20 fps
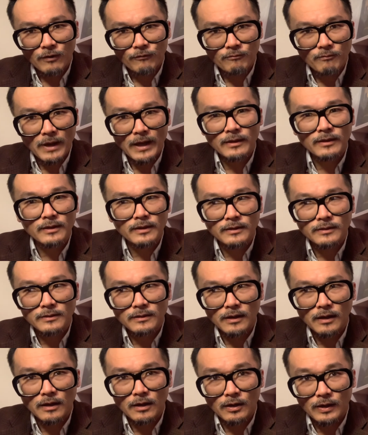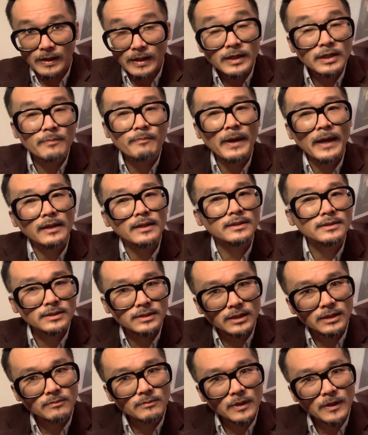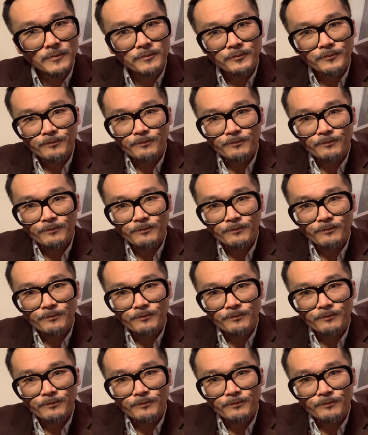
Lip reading: method, independent cinema